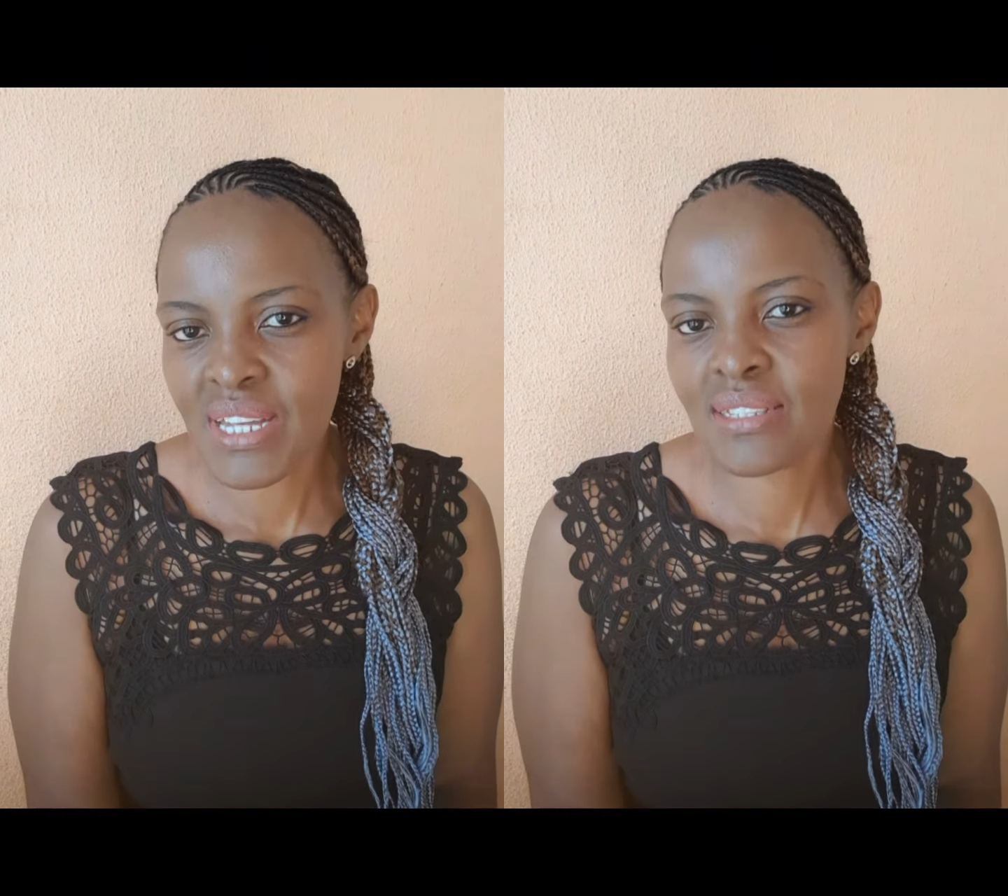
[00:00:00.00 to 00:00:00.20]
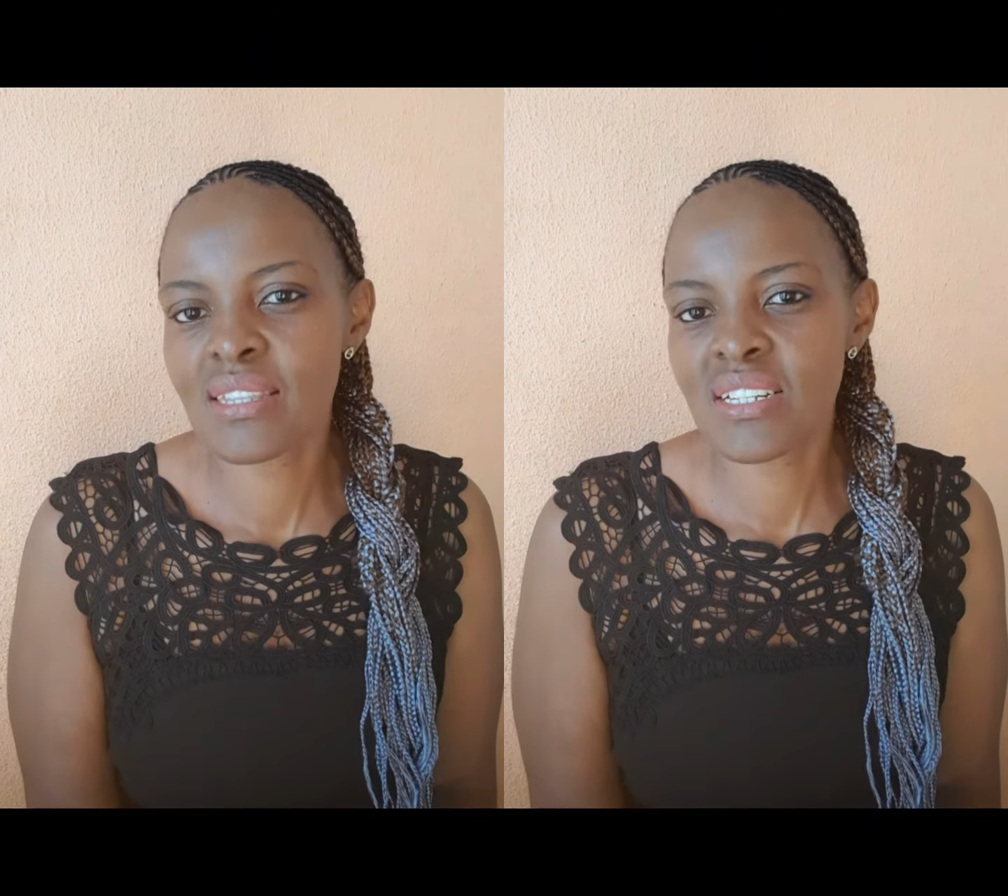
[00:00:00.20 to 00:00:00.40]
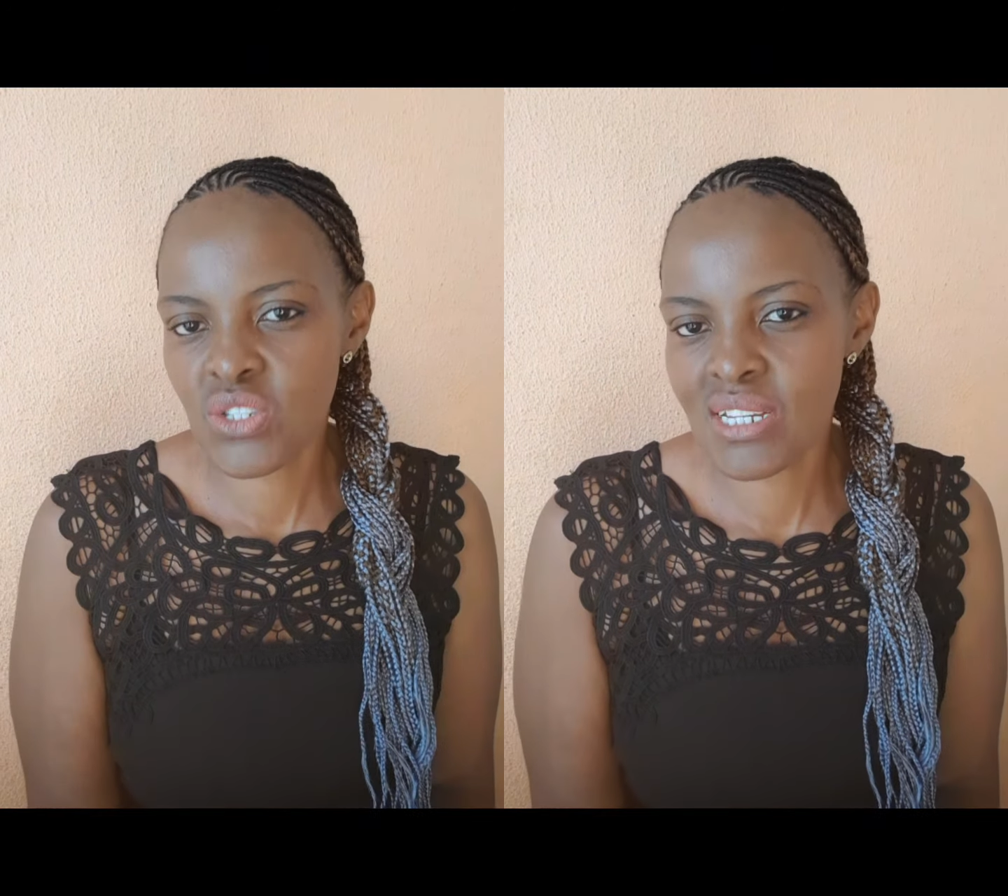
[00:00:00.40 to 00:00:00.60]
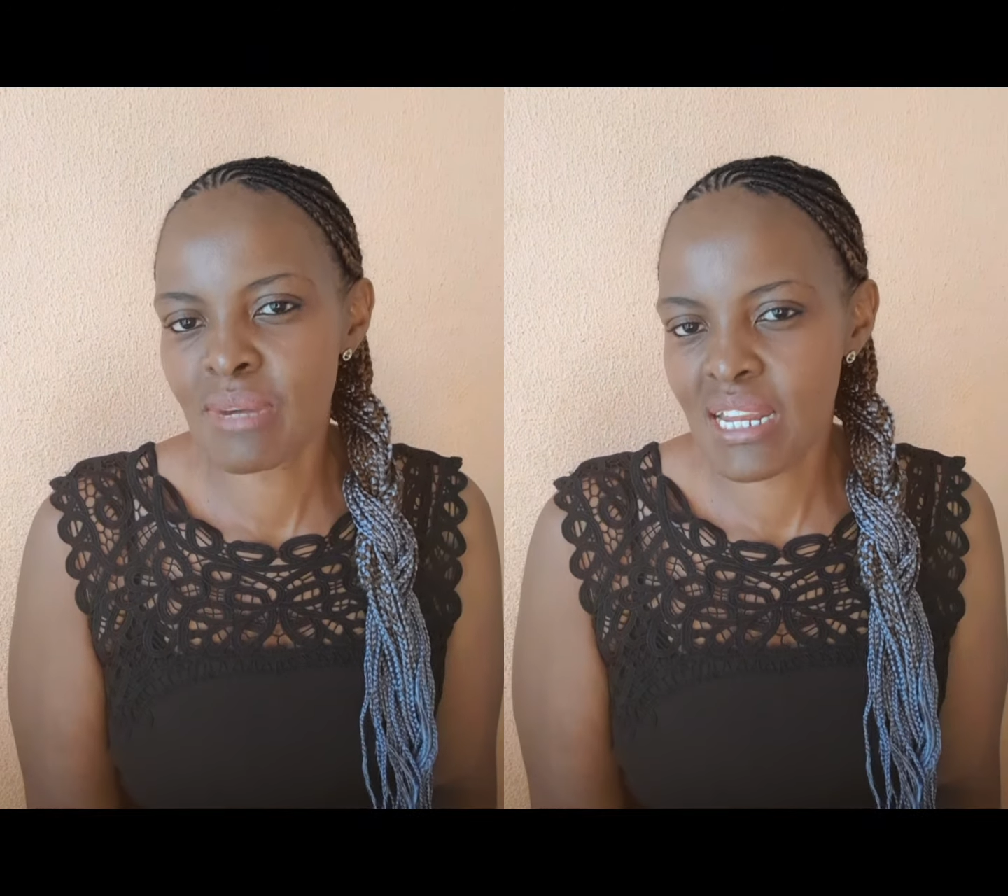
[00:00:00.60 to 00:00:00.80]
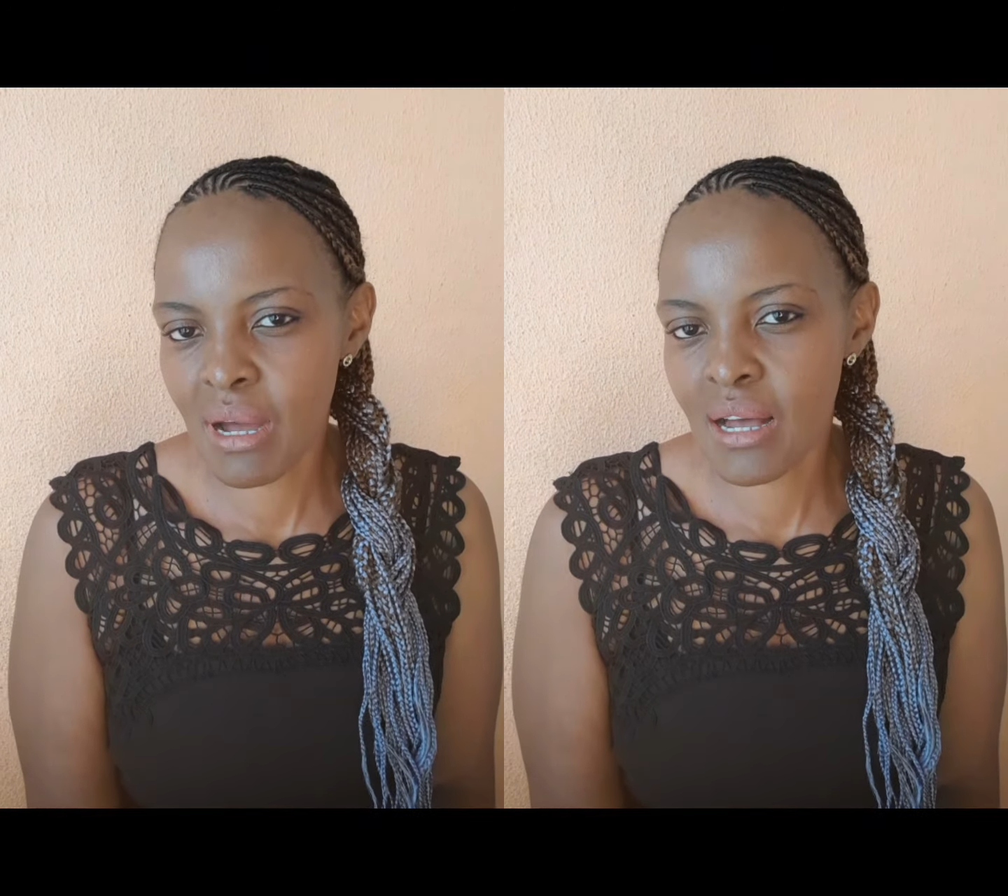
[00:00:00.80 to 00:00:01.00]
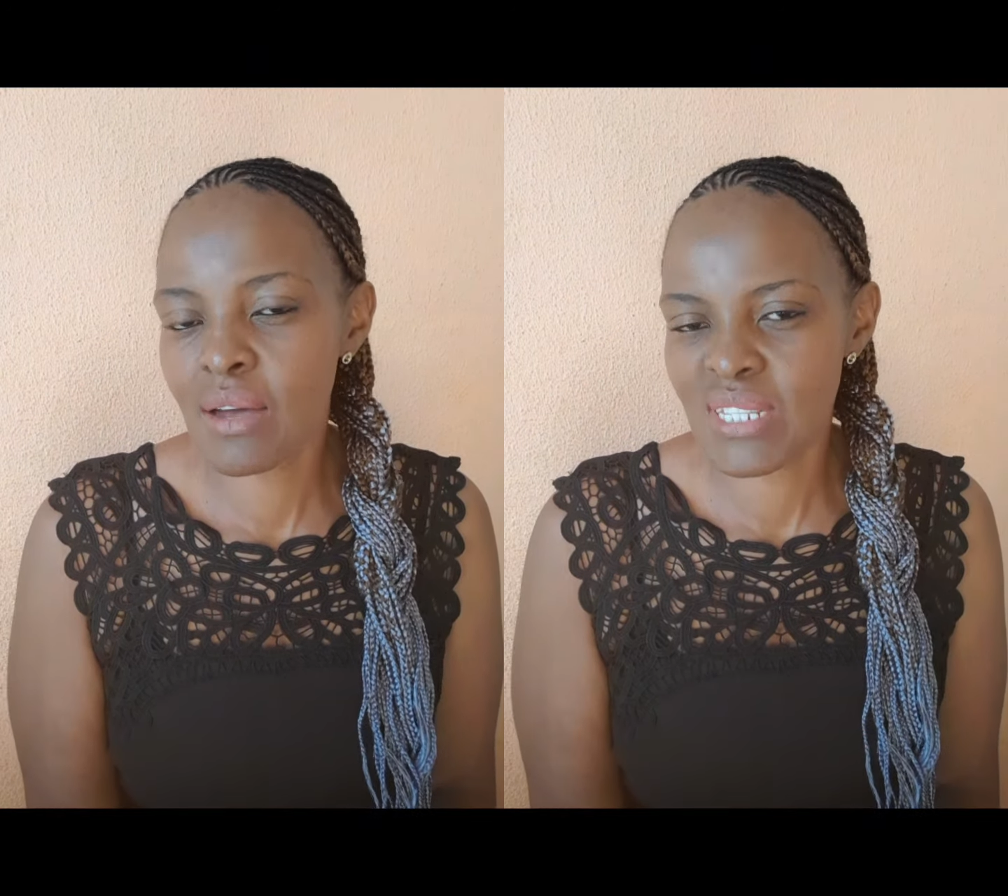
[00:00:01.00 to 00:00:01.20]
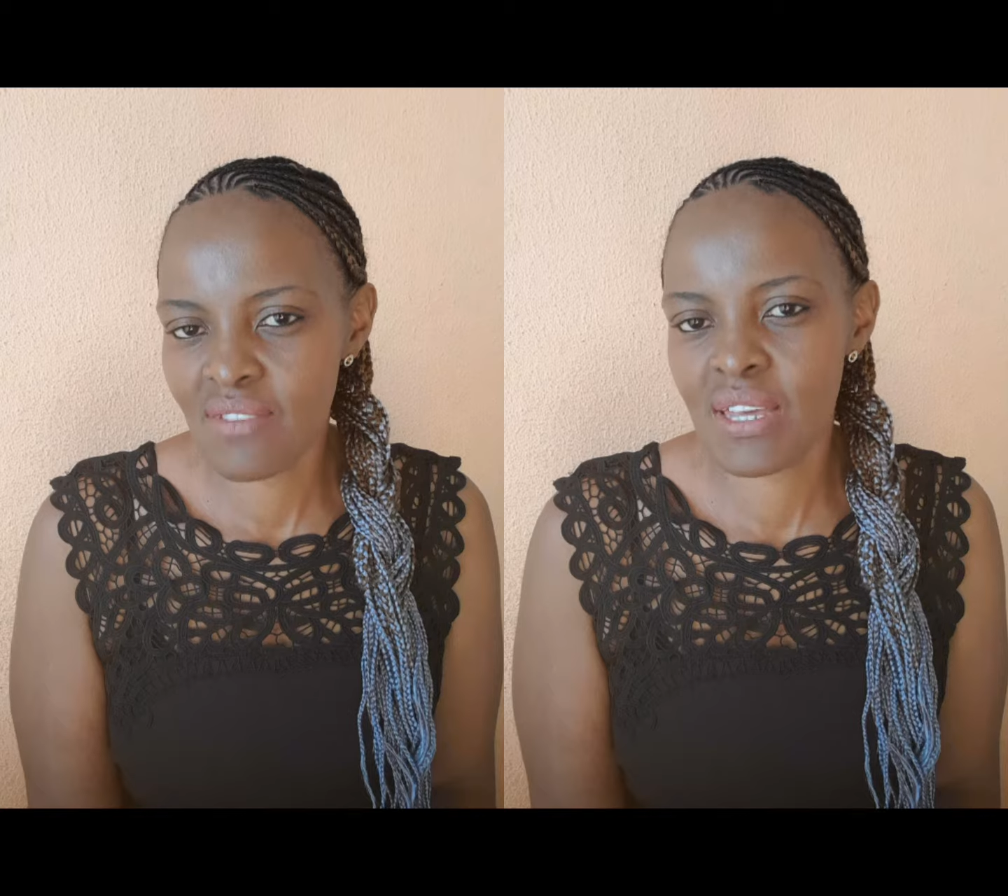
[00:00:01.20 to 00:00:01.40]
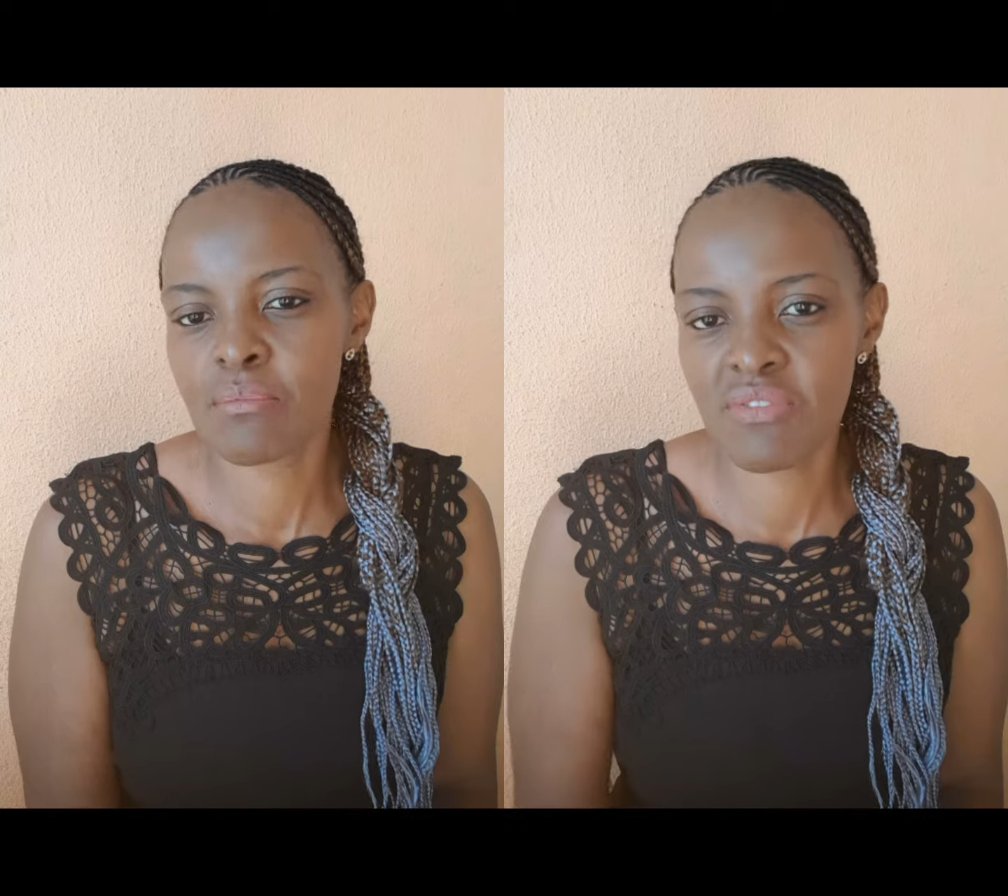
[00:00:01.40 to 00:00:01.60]
of Gauteng
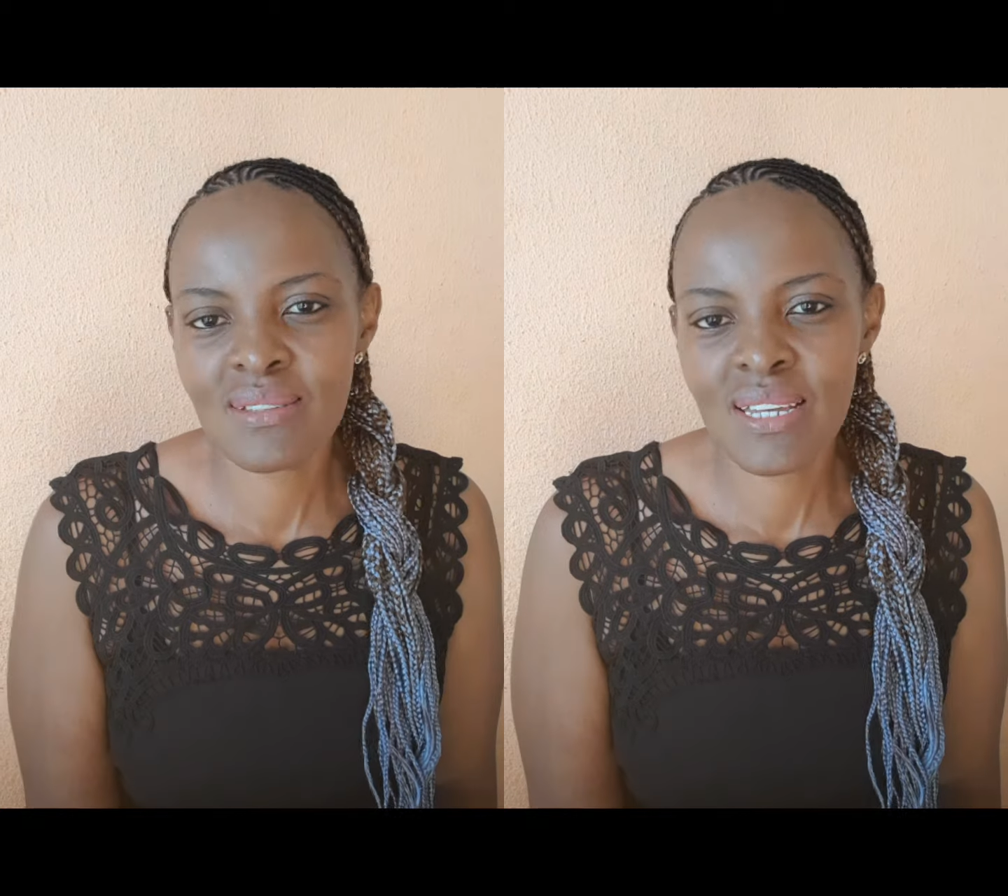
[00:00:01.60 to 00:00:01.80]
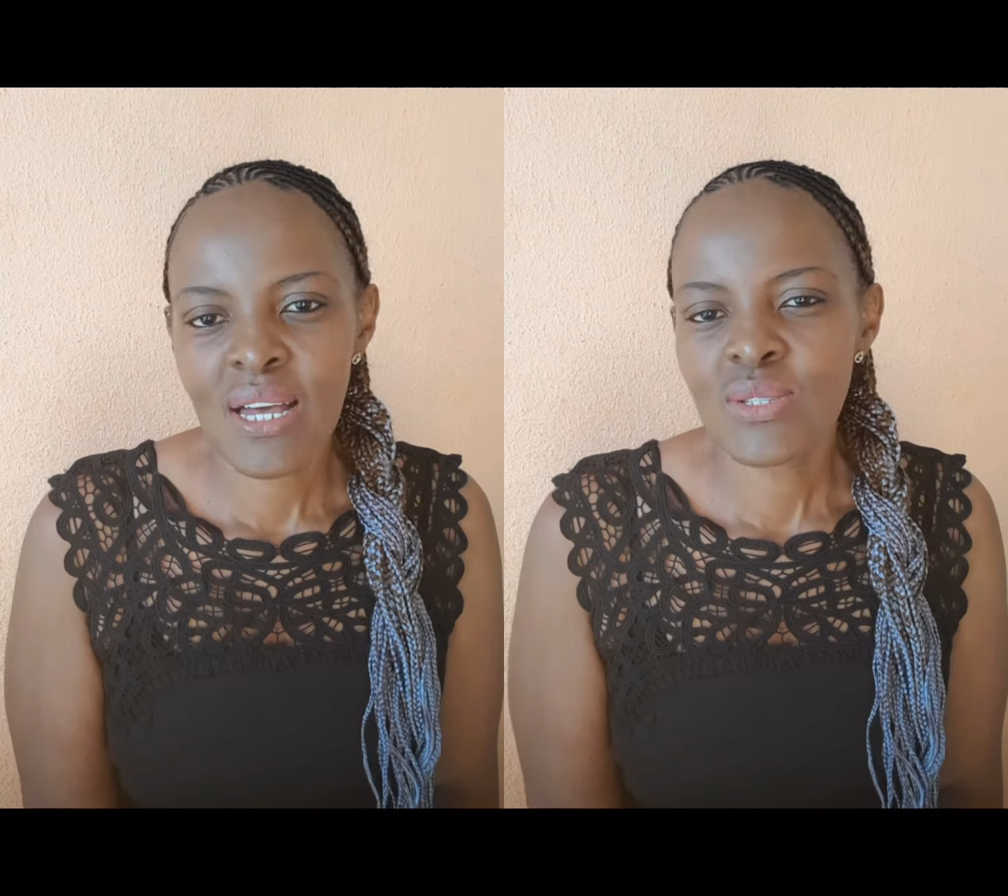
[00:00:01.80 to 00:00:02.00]
representing